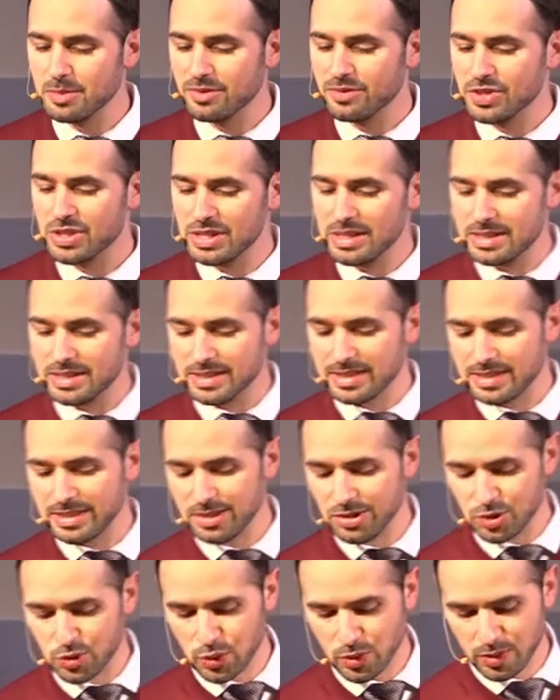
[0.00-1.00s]
of Jesus in
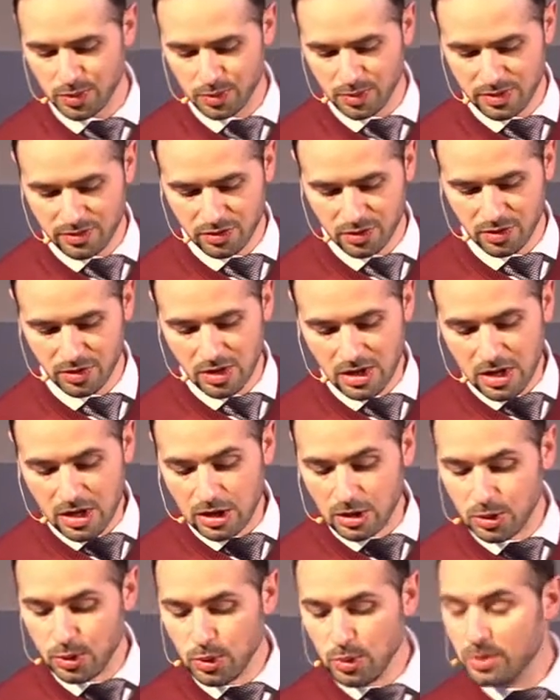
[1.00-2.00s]
the Jordan River.
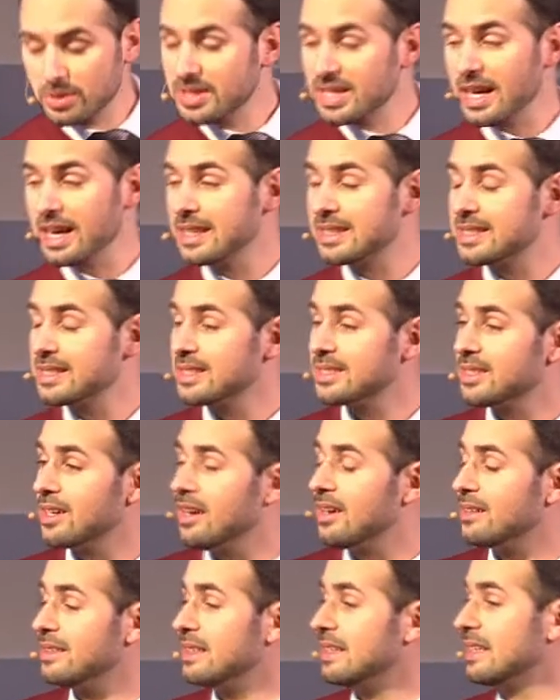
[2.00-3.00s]
Luke takes us
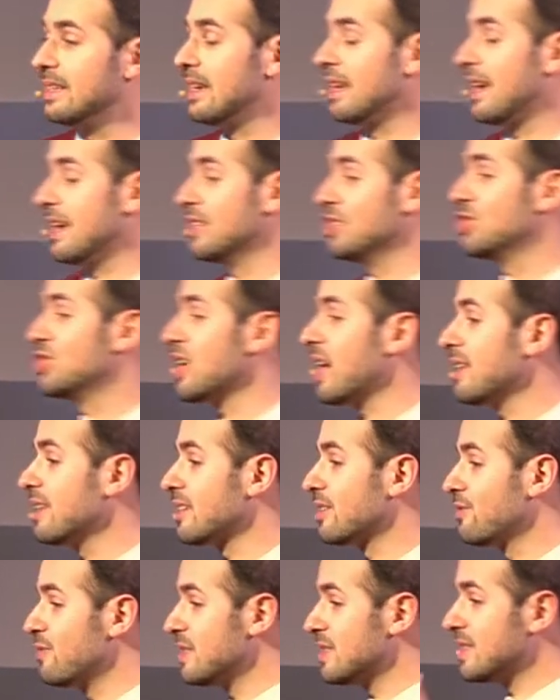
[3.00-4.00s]
on the
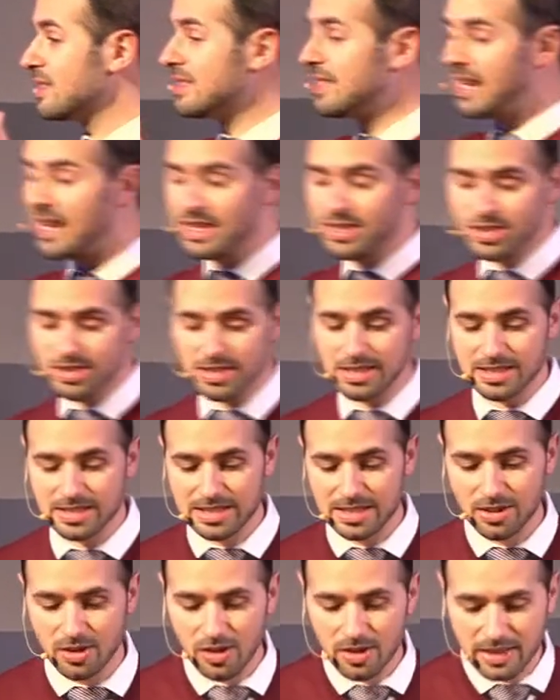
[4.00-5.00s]
angelic visitations
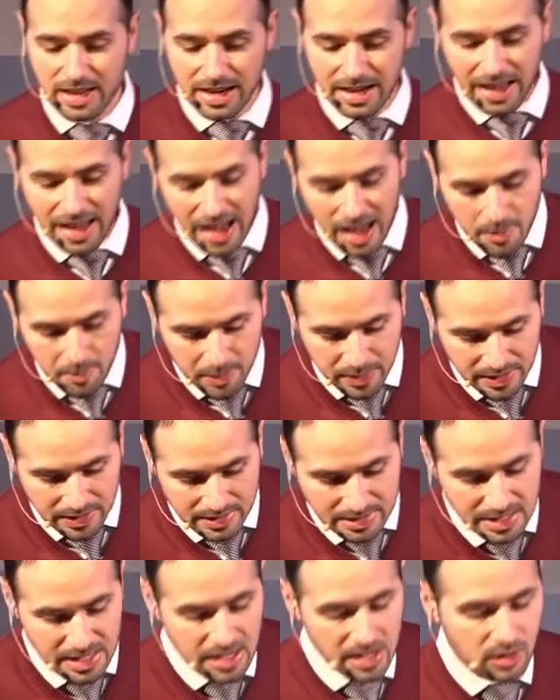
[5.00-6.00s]
and all that
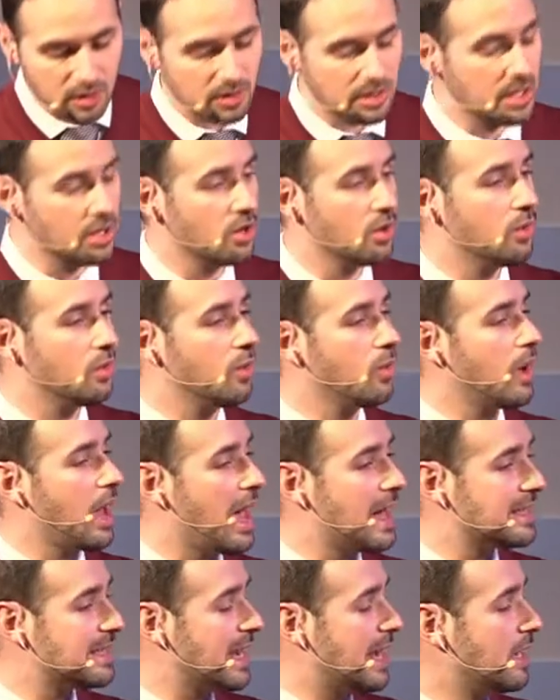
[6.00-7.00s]
happened, you know,
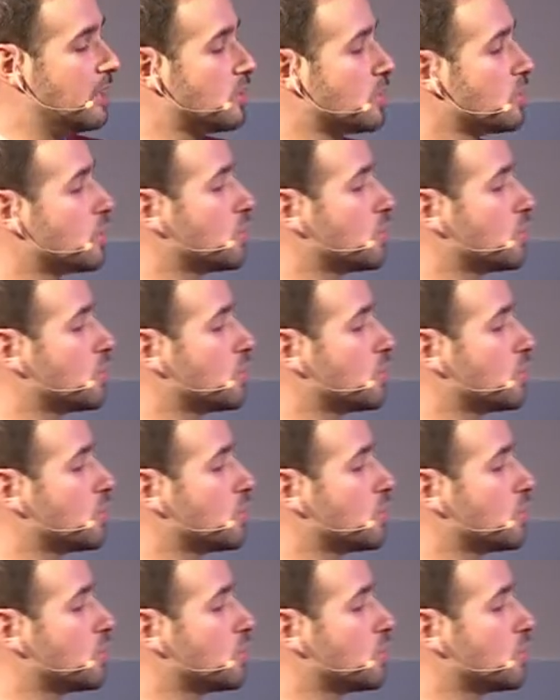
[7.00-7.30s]
as angels